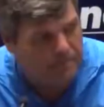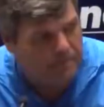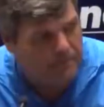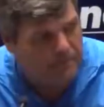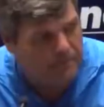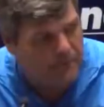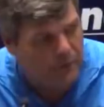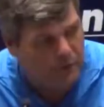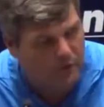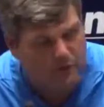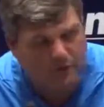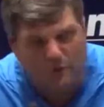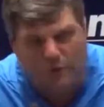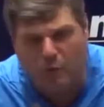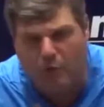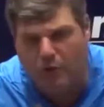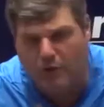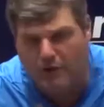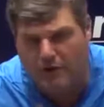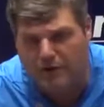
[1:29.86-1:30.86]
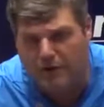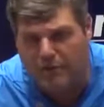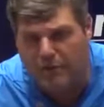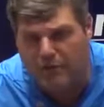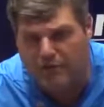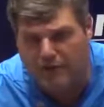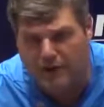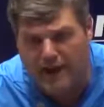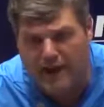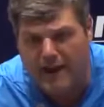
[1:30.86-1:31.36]
you know, disappointed in the
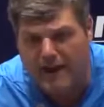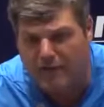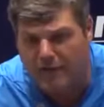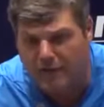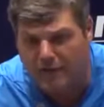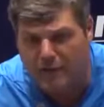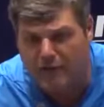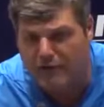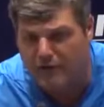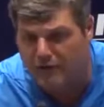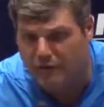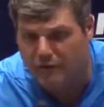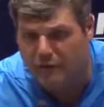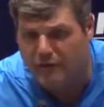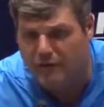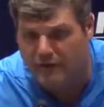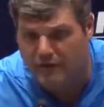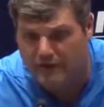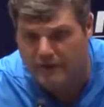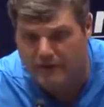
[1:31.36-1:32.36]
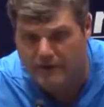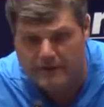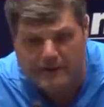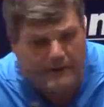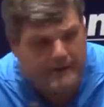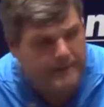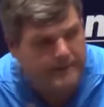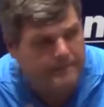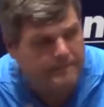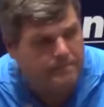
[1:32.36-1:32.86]
first half defensively.
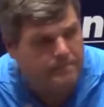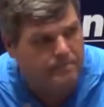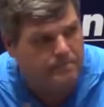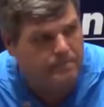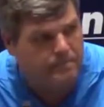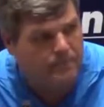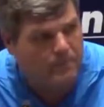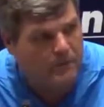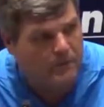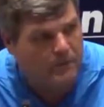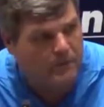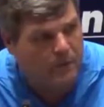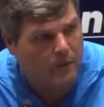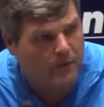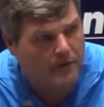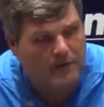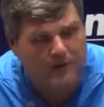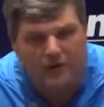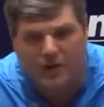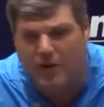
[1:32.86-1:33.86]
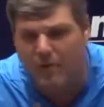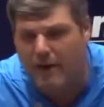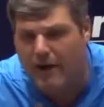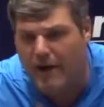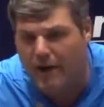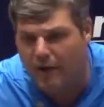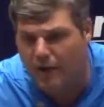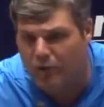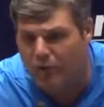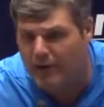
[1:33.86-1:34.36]
Um, we didn't come
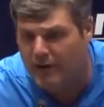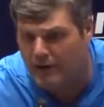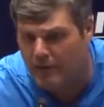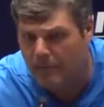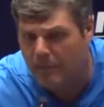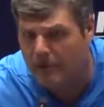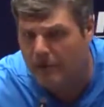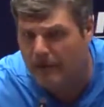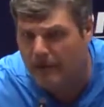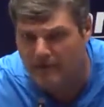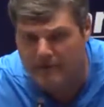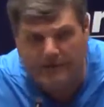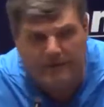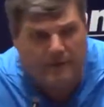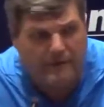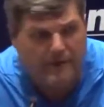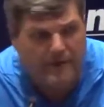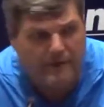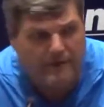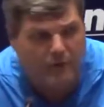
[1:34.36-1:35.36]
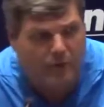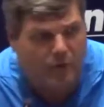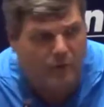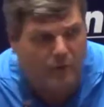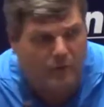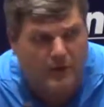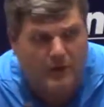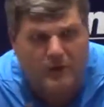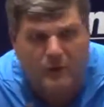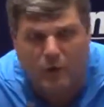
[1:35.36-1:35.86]
out ready to play. That that's on
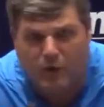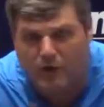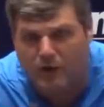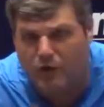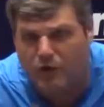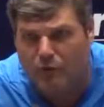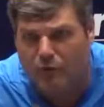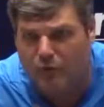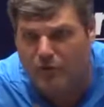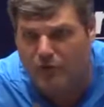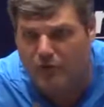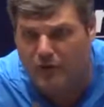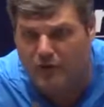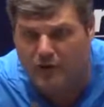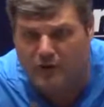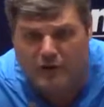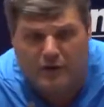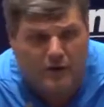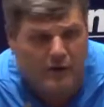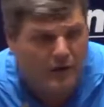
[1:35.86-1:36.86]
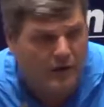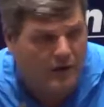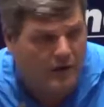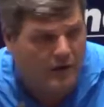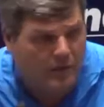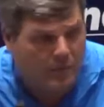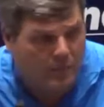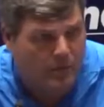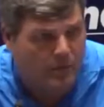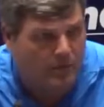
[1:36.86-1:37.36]
me 100 percent.
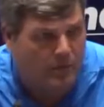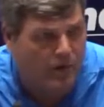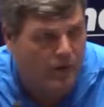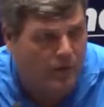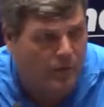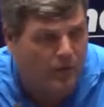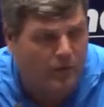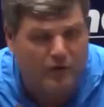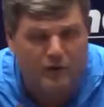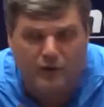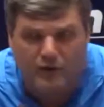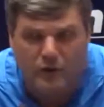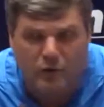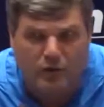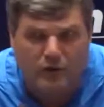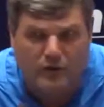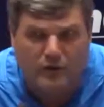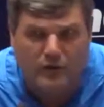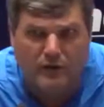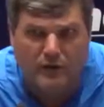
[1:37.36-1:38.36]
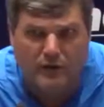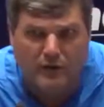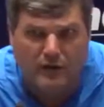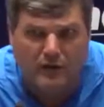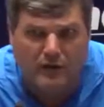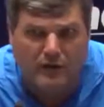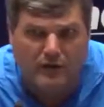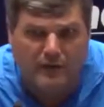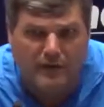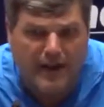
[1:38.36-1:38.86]
But very pleased with the
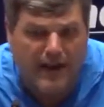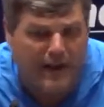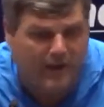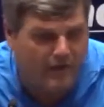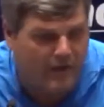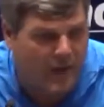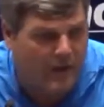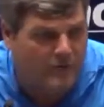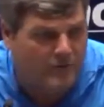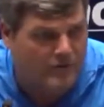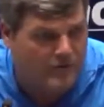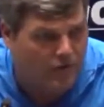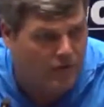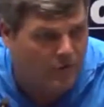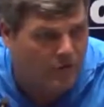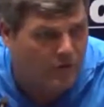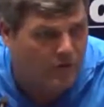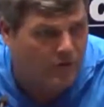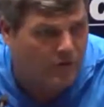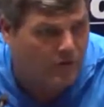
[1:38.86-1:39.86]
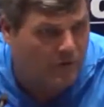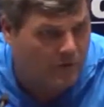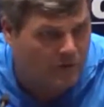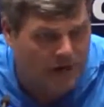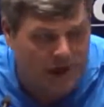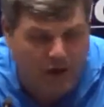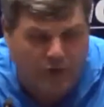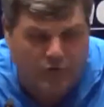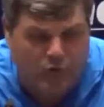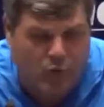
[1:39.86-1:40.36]
uh, the halftime adjustments,
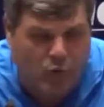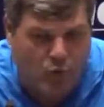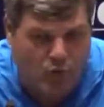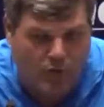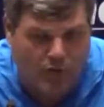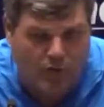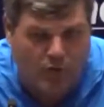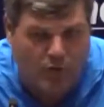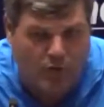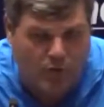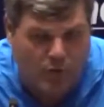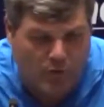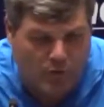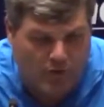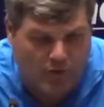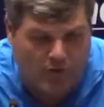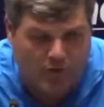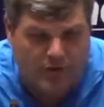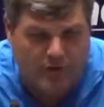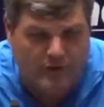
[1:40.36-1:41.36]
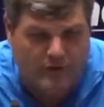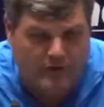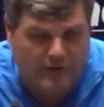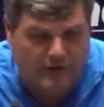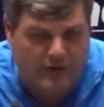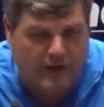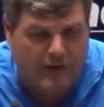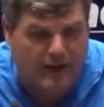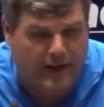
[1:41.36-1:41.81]
outscoring them 41 to three in the second